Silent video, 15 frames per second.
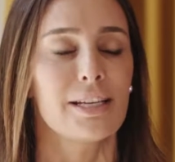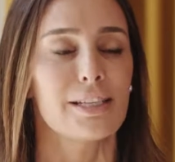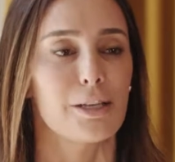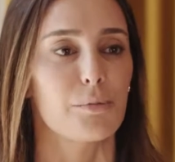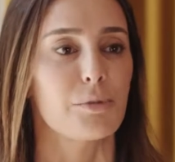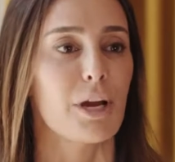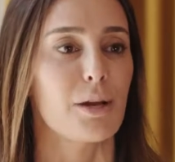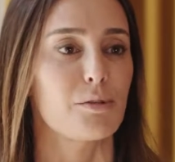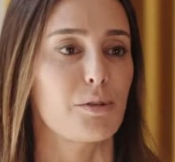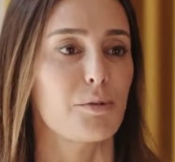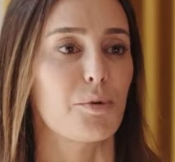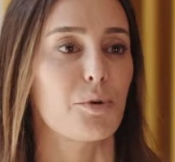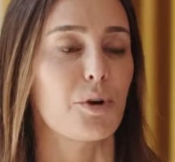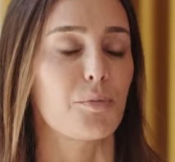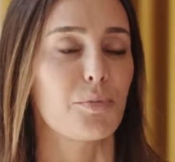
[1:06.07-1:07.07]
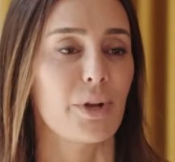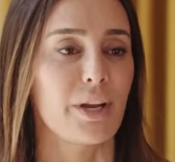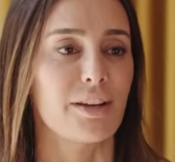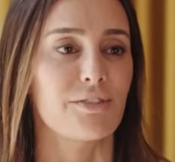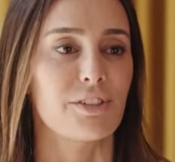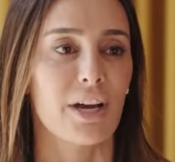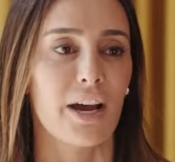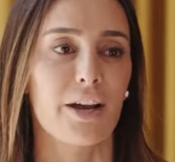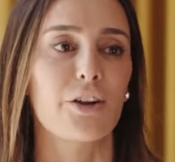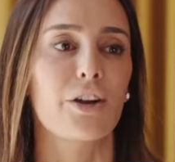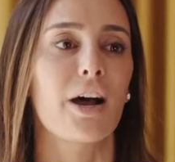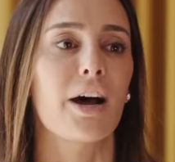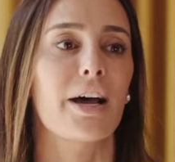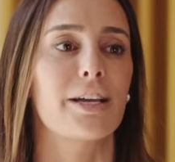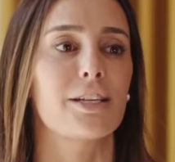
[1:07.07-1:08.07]
Sometimes people complain of tired
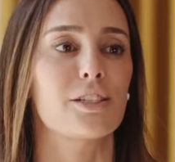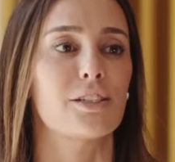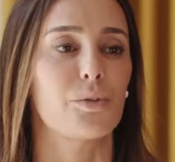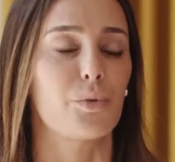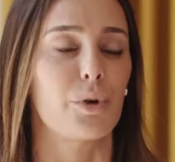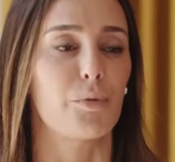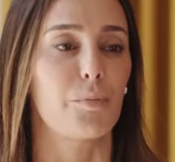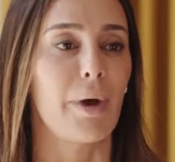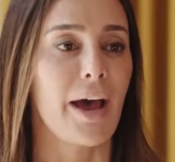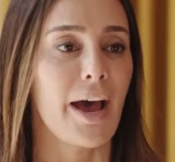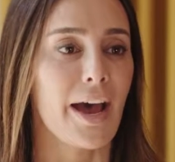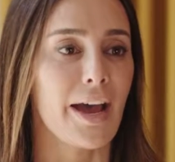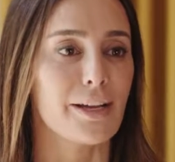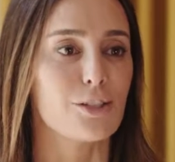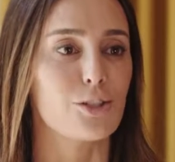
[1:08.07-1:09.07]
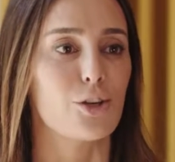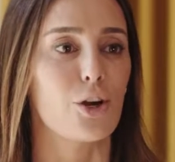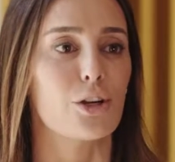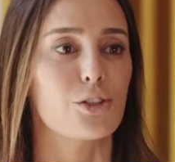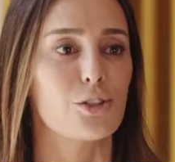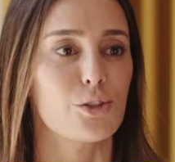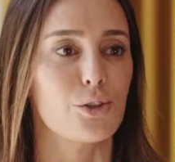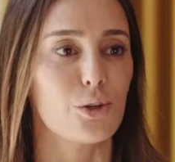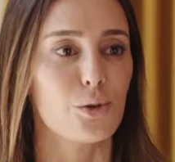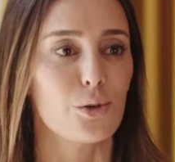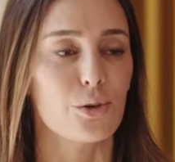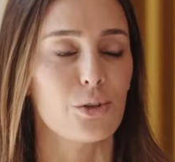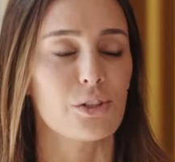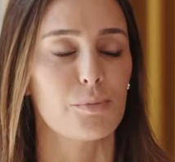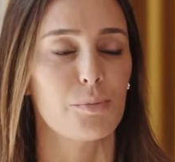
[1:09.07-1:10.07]
eyes with bags, dark
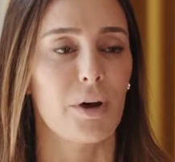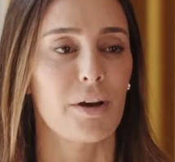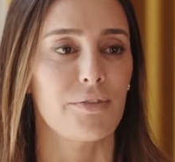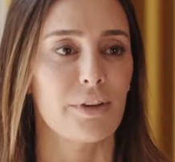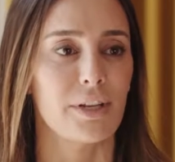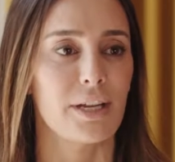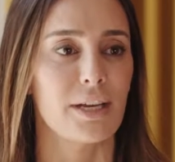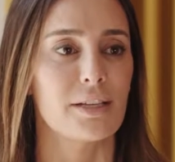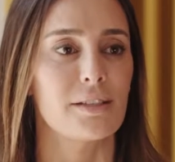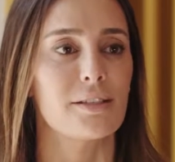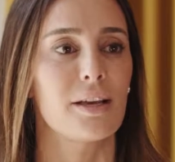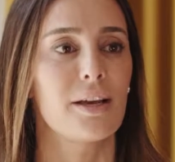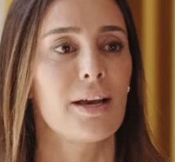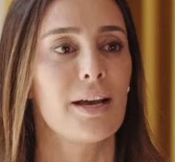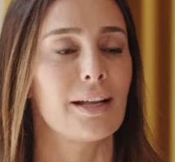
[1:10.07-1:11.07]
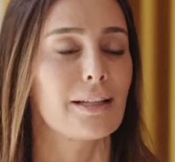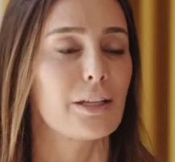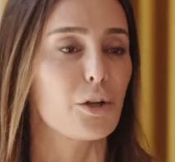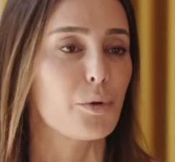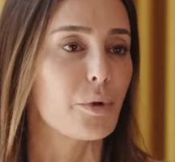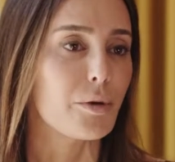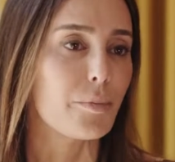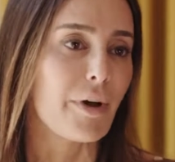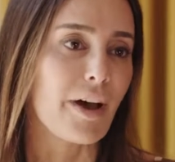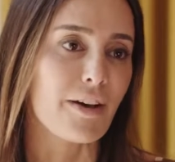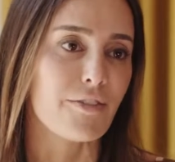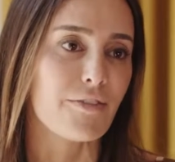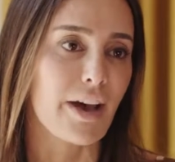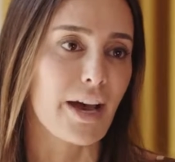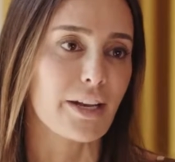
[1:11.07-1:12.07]
circles, puffiness, a little bit of
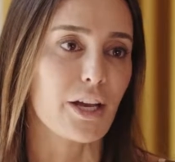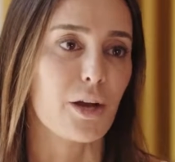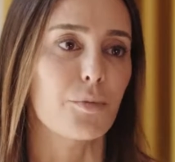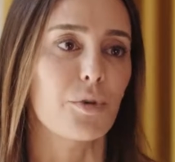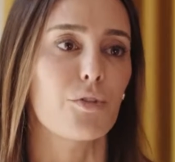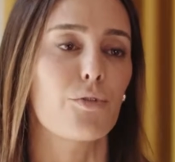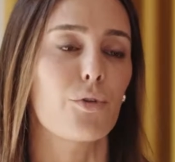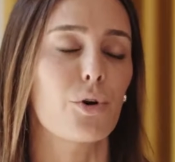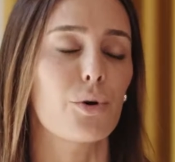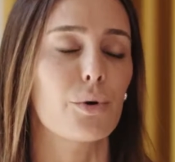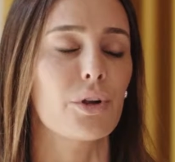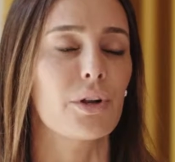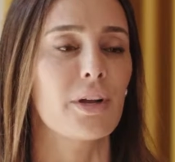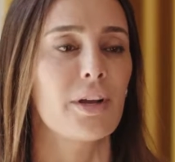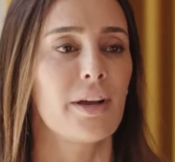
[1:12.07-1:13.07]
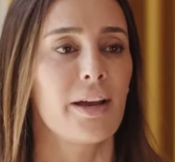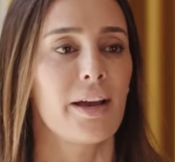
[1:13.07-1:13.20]
fat coming forward.